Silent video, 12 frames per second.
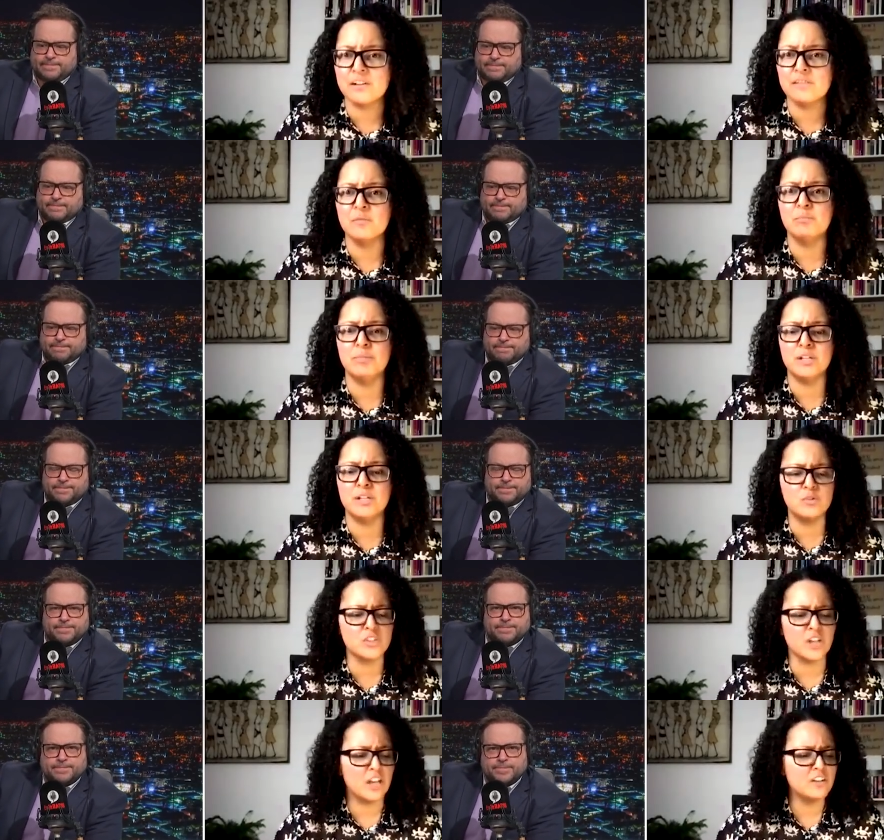Speaker 1: of abuse,
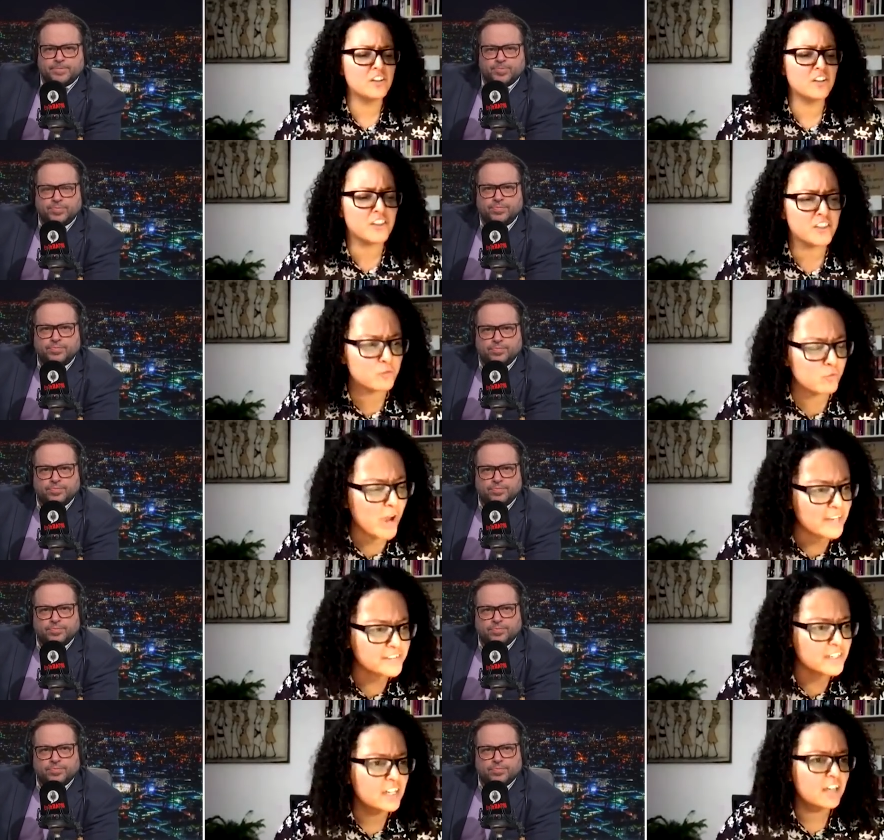under the threat
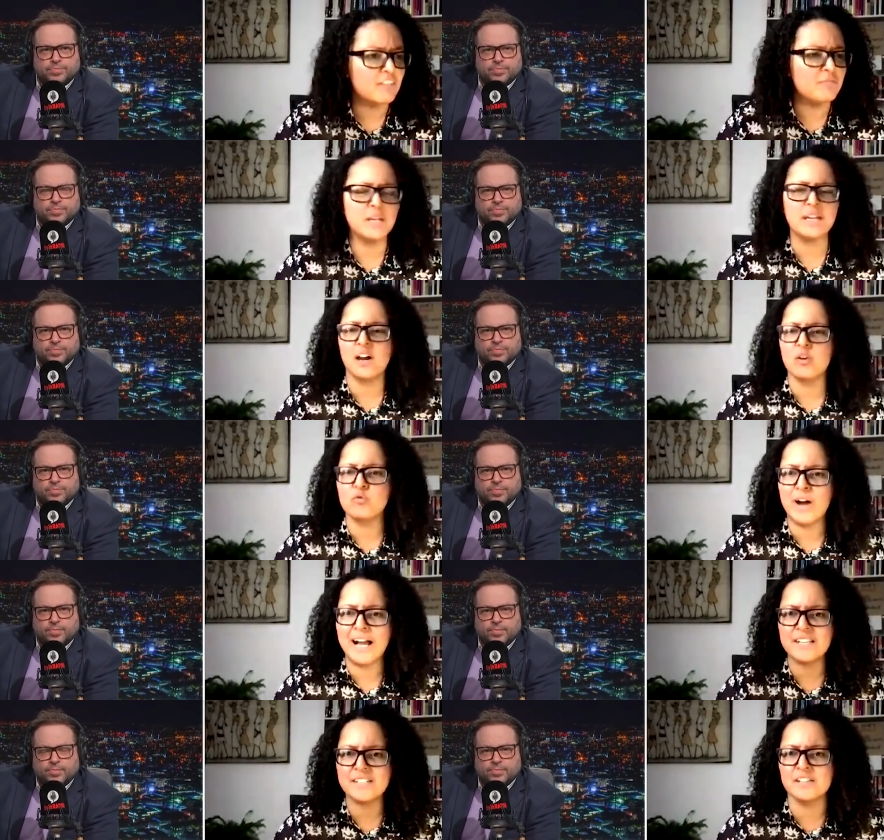of being
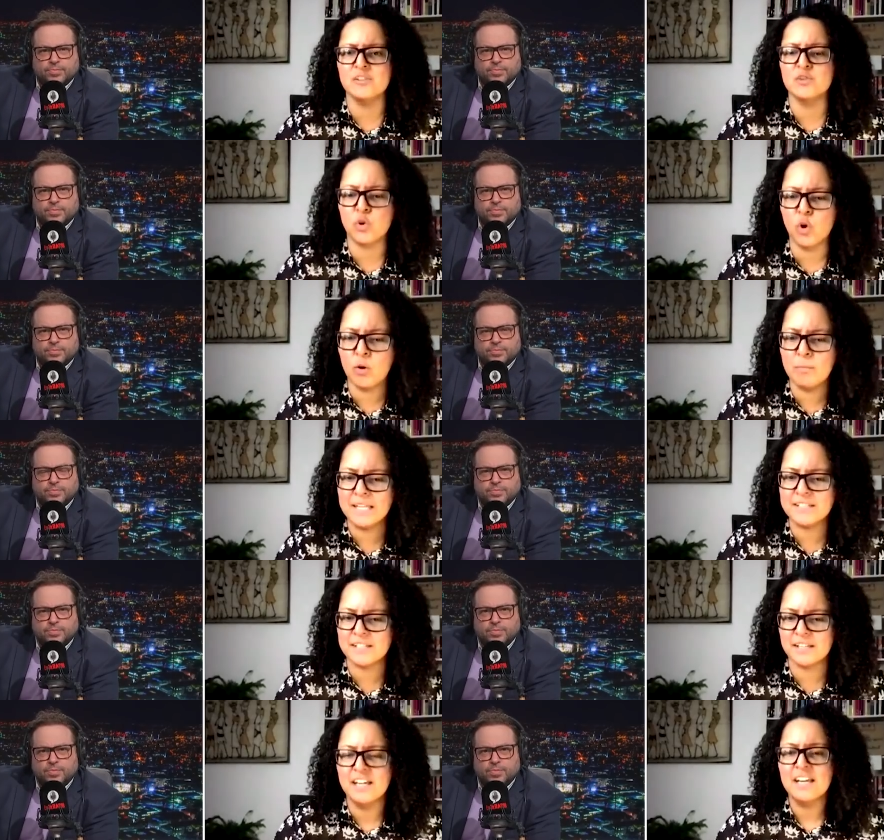harassed and
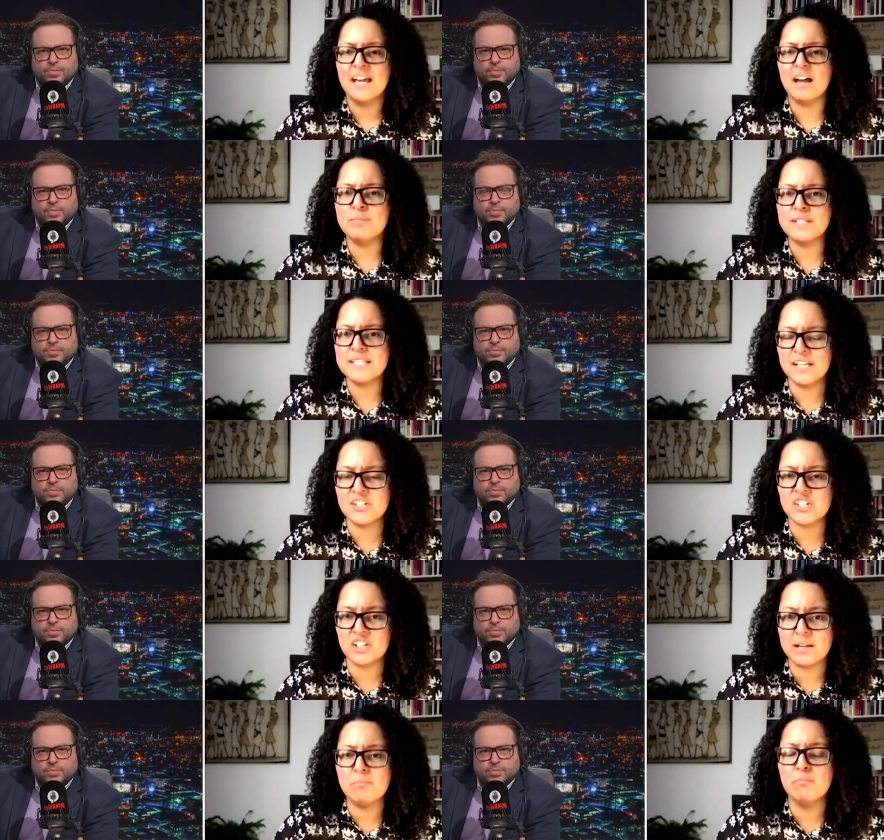tormented and
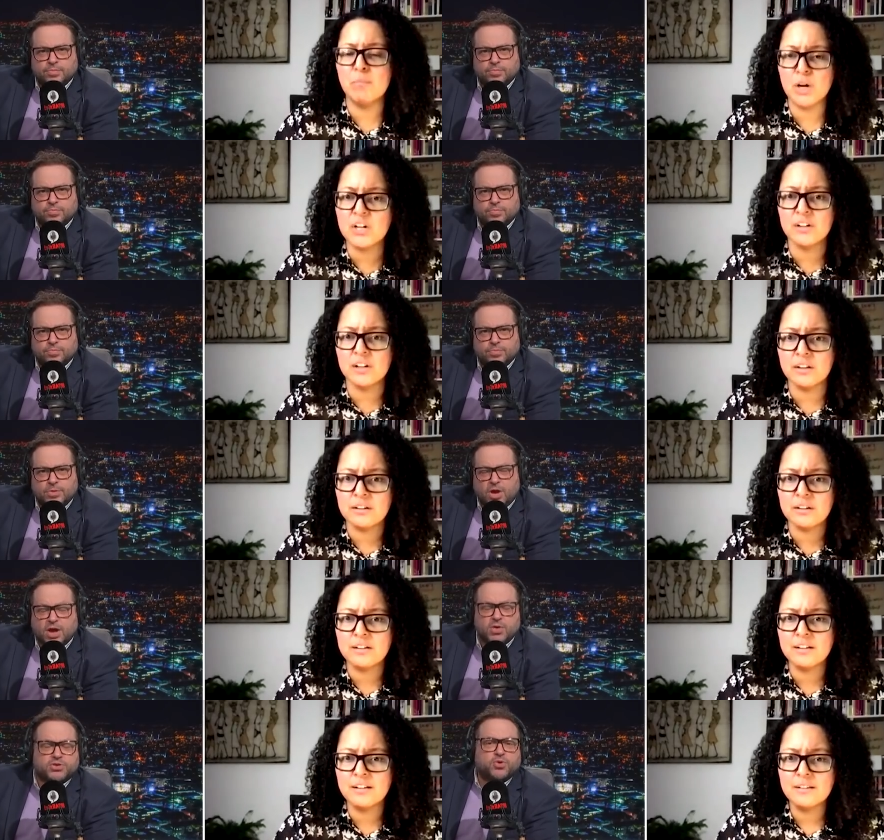potentially murdered.
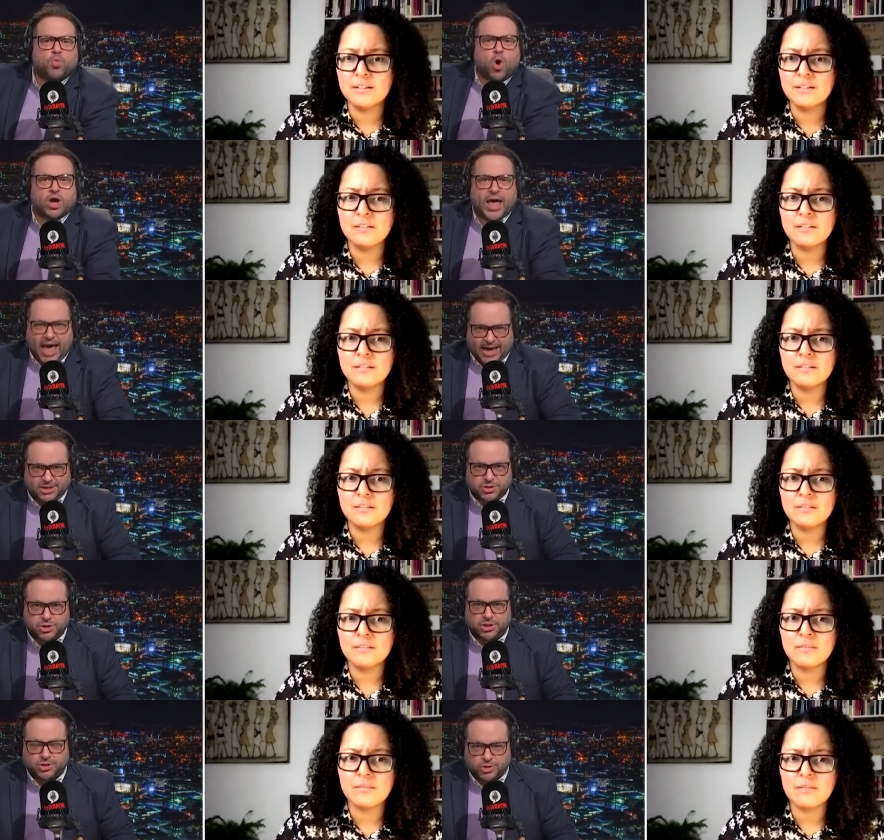
Speaker 2: Okay, so what can
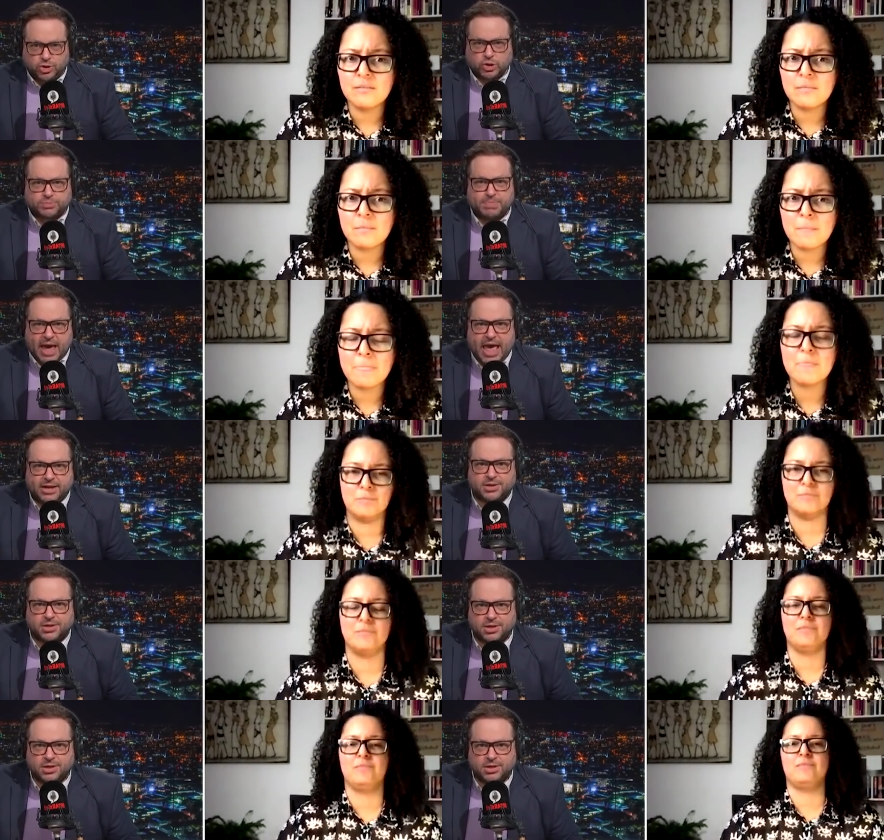good
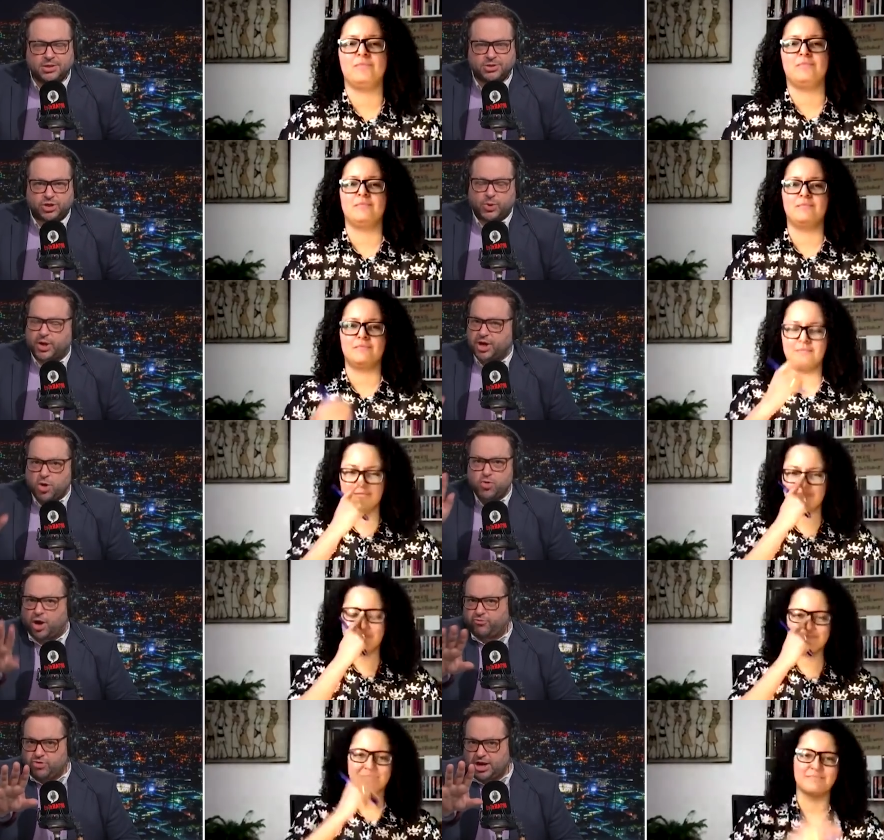men do? I know
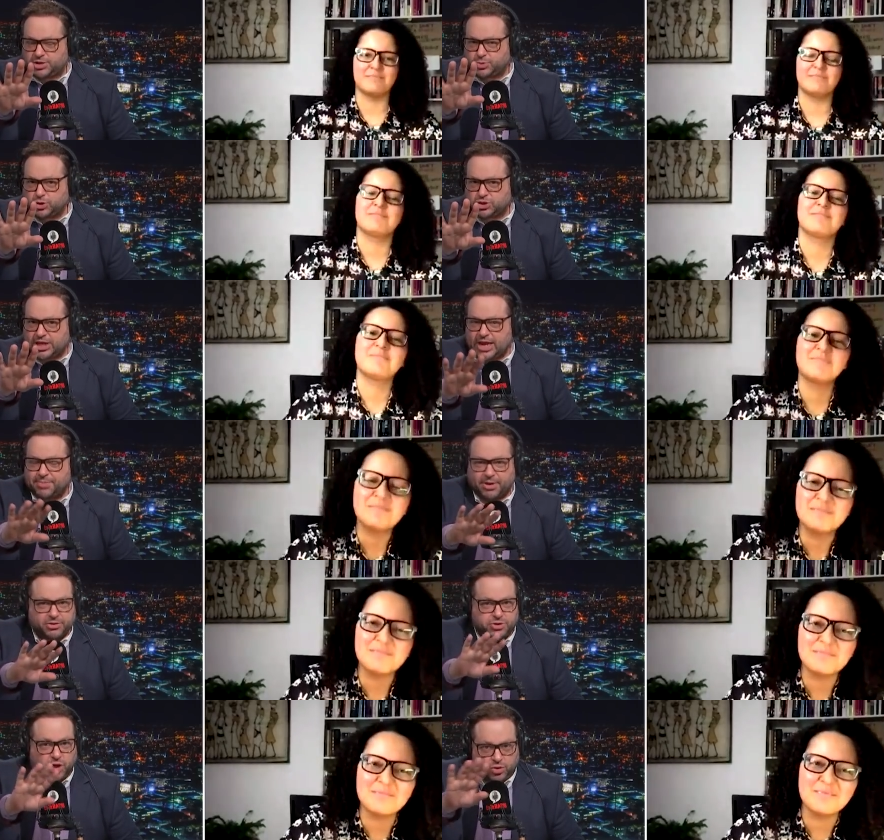I realize what you're saying
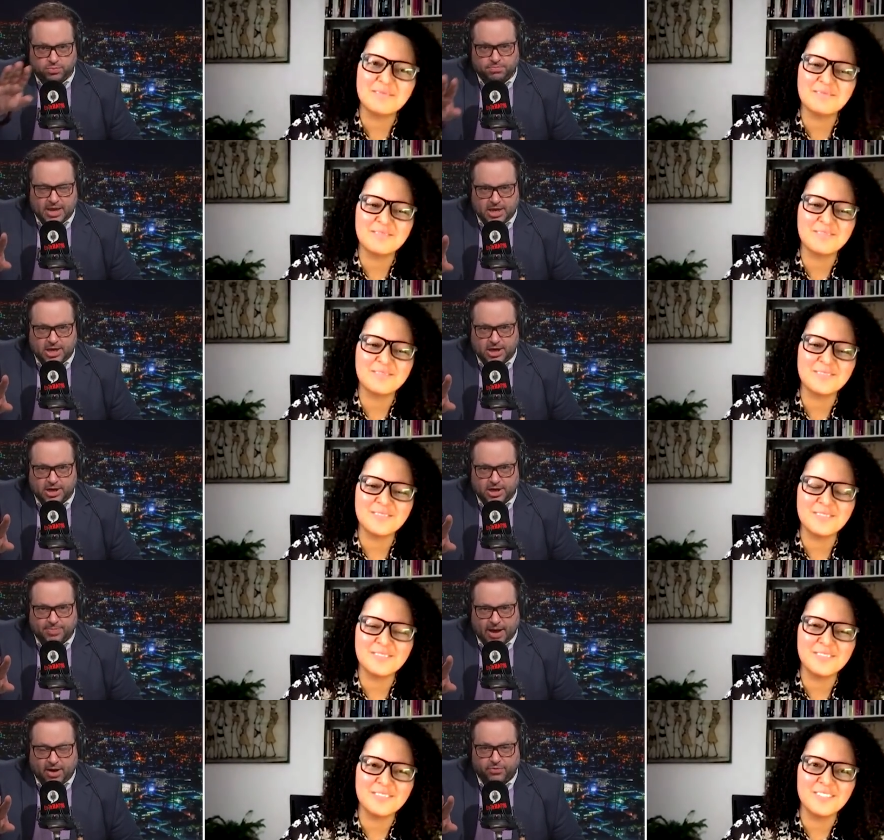about don't make it
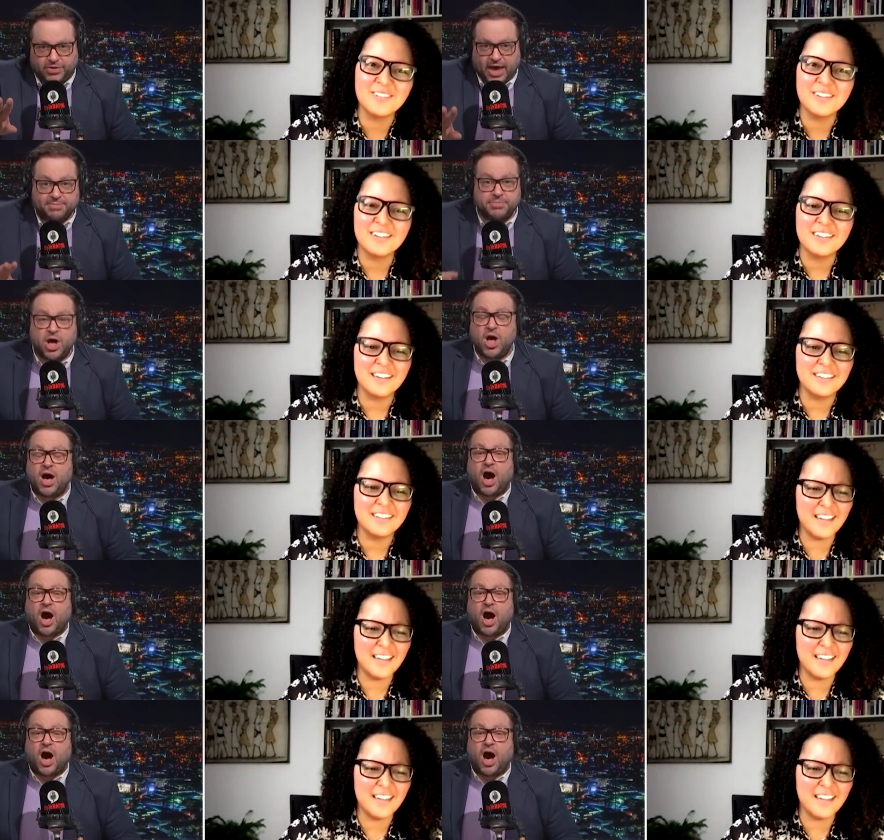about them. Yeah.